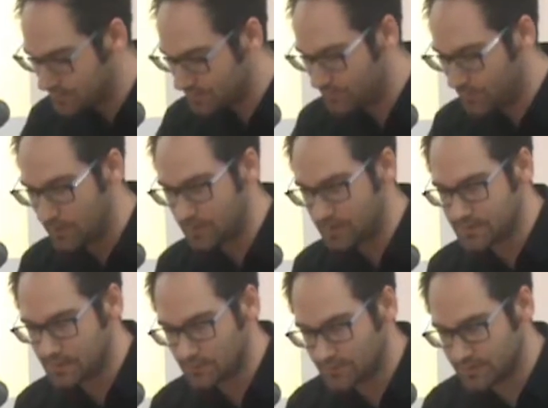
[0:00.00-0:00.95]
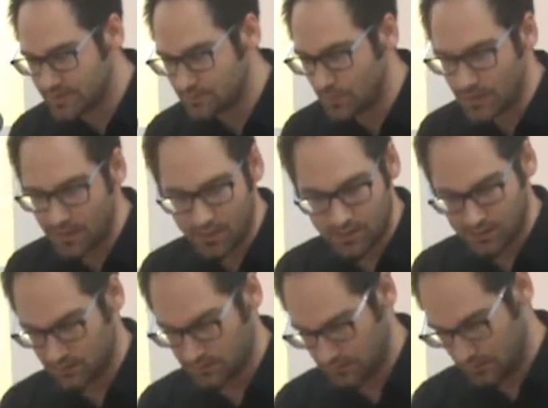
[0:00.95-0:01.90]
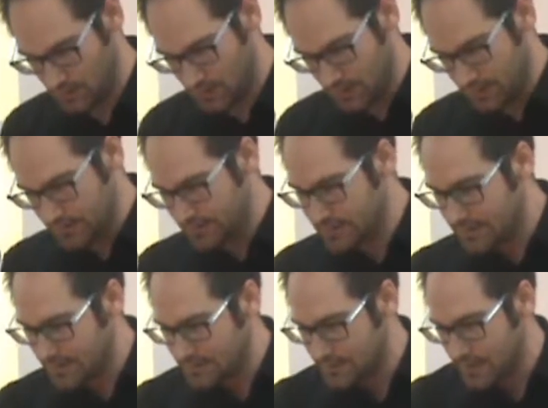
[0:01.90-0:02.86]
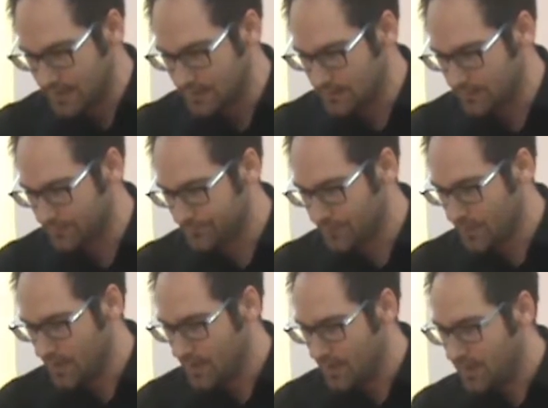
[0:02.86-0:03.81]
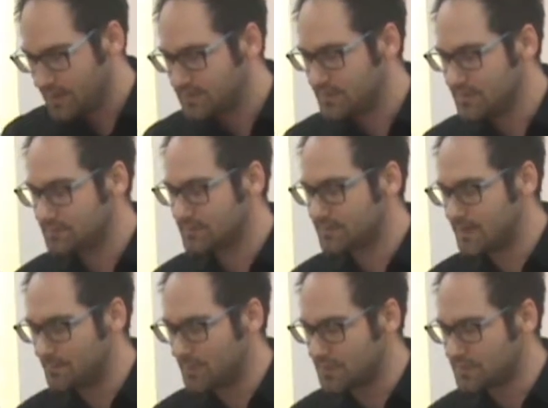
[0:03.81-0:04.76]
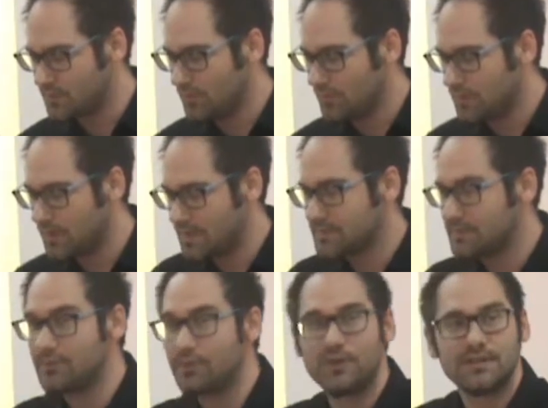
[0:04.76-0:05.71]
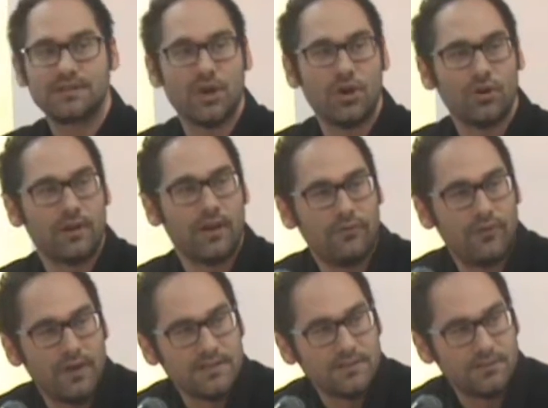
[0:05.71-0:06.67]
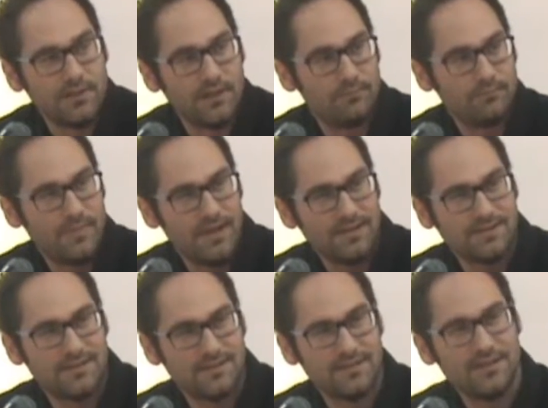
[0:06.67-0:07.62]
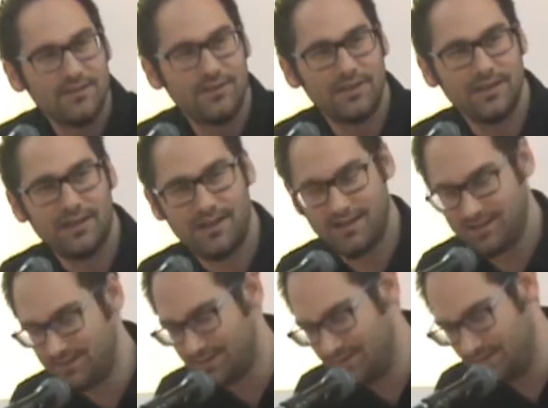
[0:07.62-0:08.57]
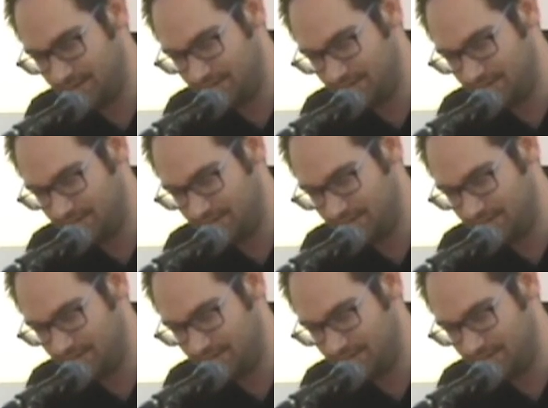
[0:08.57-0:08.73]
of power. So this we can also discuss later. As this summer school has, of course, strong reference to the Marxist theory and